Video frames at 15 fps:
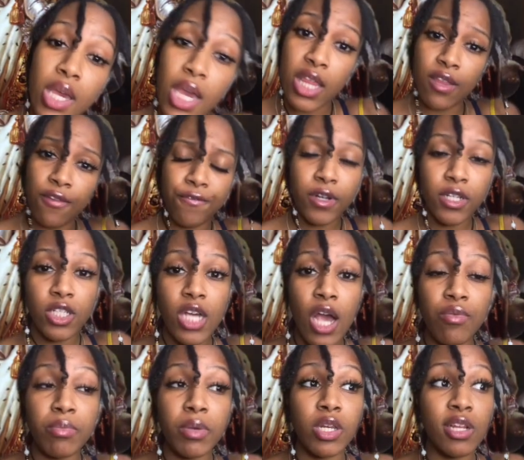And the French
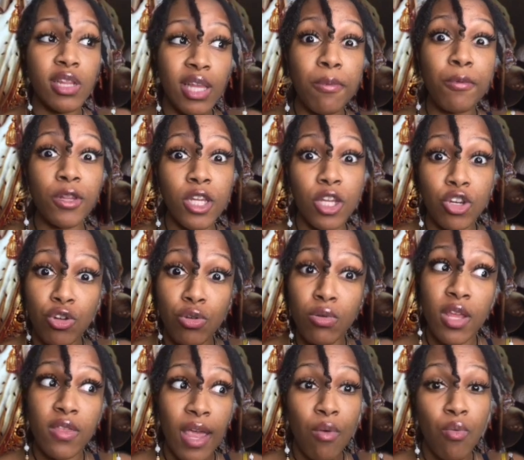government deliberately knew
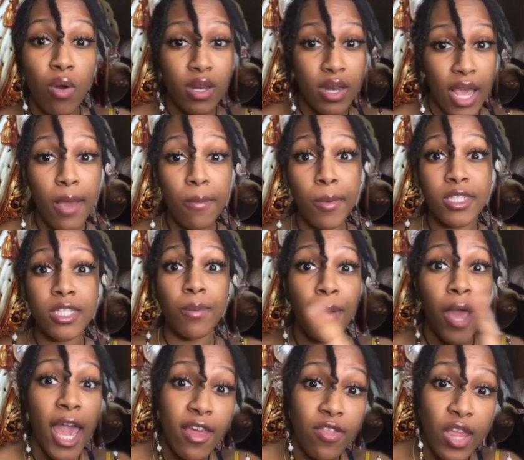that they weren't able to
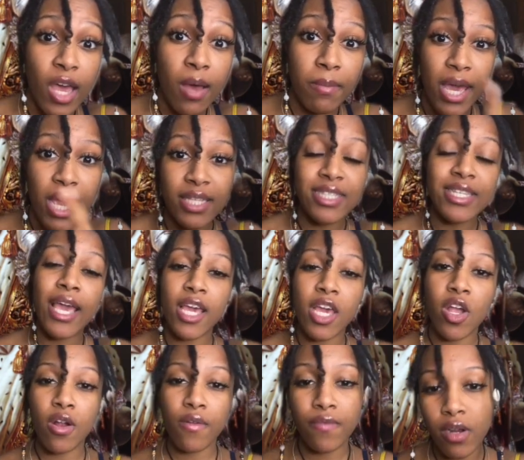pay them and take
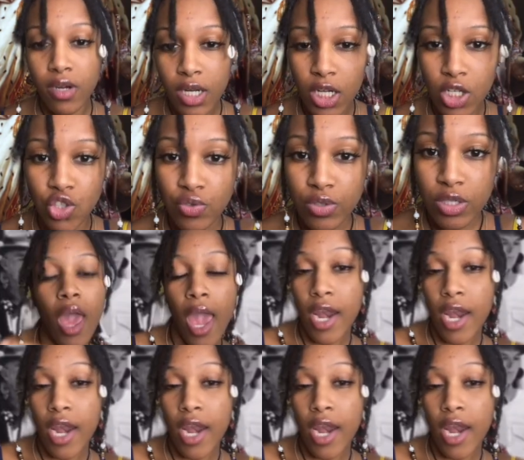care of their country.